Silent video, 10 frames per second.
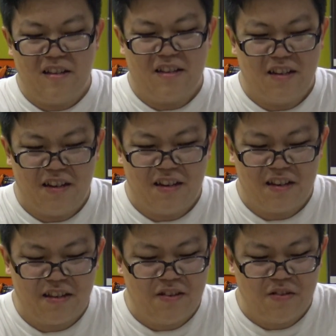
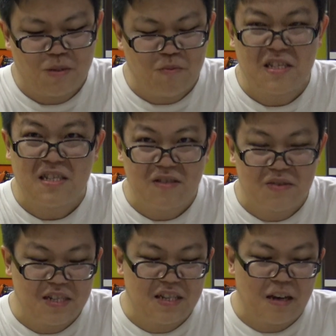the USB-C
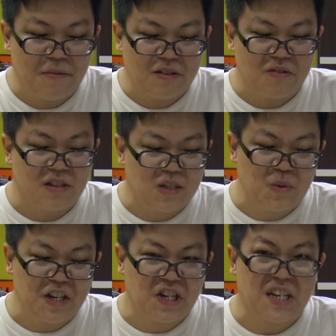to C cable to the
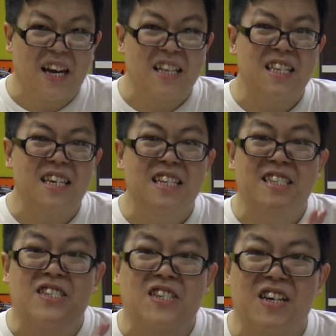switch and
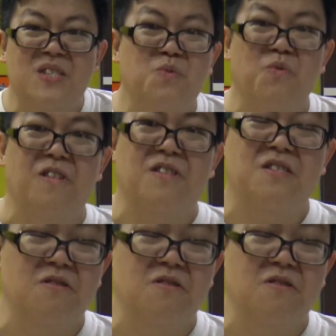it just works.